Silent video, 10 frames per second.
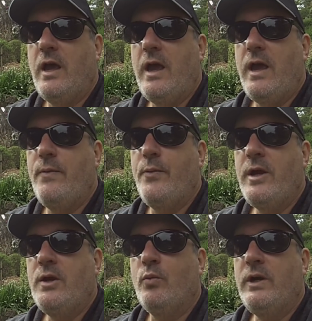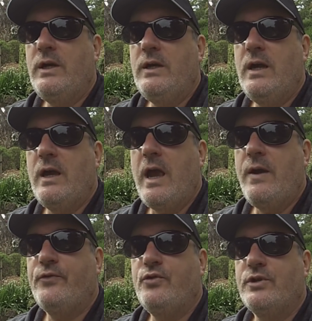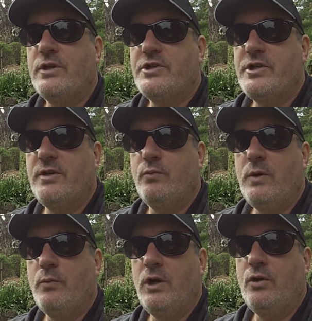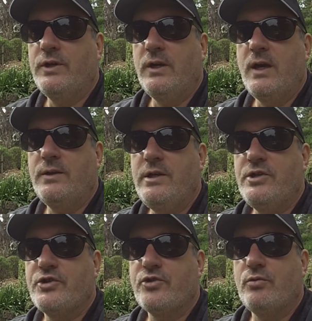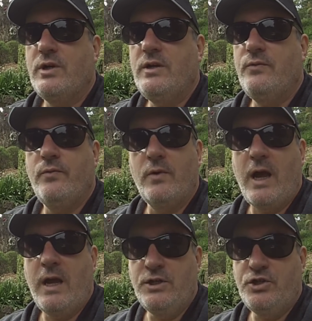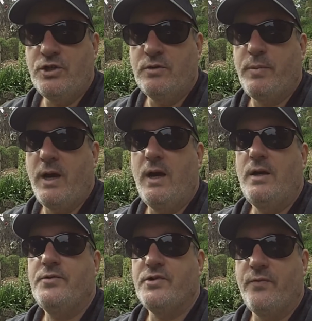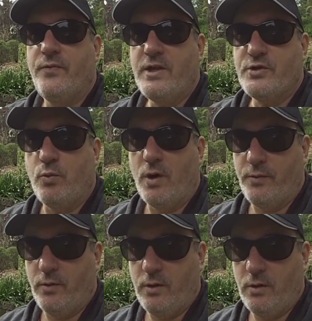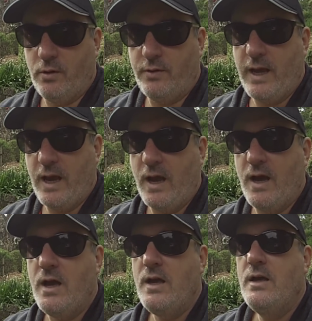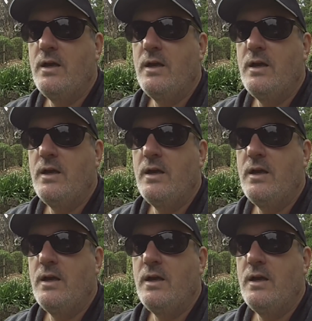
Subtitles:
And then we have to consider, when we're looking at these 3 ancient paths, if that's what they are,